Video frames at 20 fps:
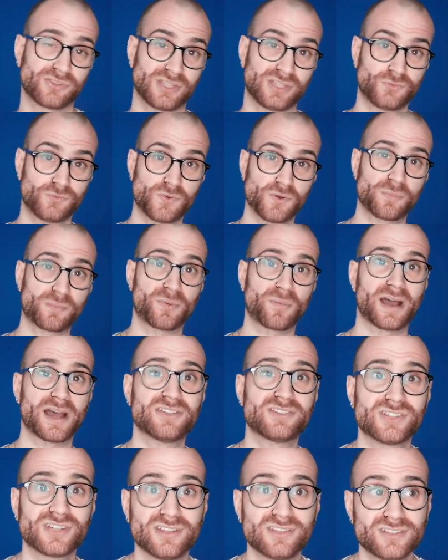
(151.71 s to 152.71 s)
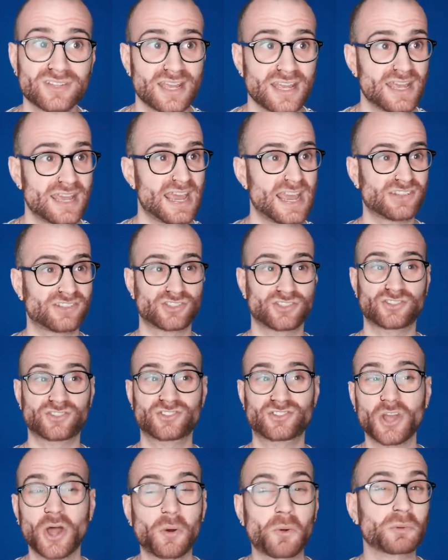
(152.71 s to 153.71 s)
these football matches, it's a
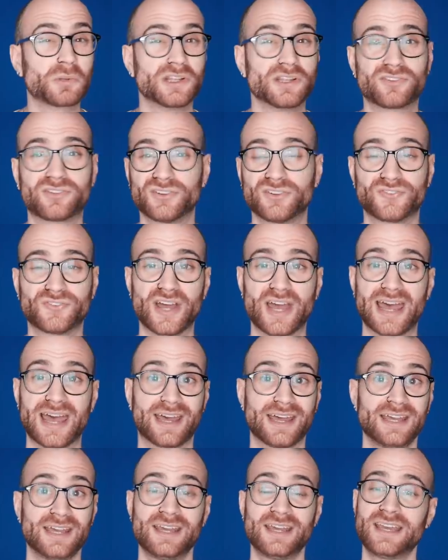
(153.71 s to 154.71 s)
soulless affair.